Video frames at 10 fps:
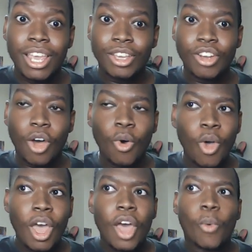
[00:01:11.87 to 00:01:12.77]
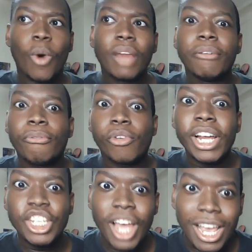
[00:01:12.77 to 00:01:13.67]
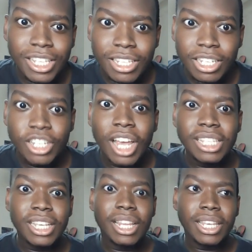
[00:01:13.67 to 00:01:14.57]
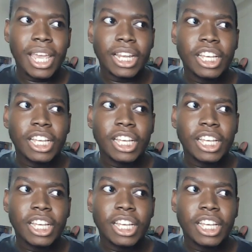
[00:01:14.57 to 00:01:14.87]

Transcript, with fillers: You know, what other franchises could y'all see Aaliyah in?